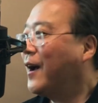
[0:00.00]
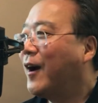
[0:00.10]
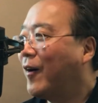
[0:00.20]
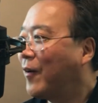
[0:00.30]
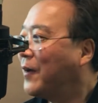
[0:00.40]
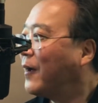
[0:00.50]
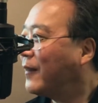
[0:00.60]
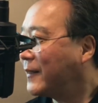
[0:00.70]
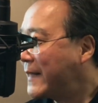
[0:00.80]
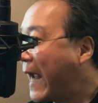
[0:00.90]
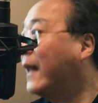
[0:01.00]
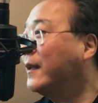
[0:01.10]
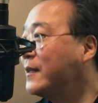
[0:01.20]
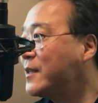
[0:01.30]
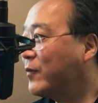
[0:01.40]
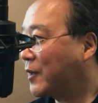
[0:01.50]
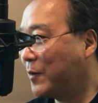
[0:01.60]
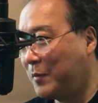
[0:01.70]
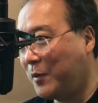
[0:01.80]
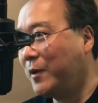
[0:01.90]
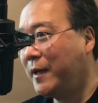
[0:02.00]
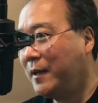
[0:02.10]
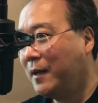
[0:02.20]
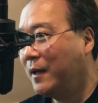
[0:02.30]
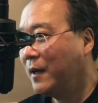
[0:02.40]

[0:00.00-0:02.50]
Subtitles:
the talents of the community.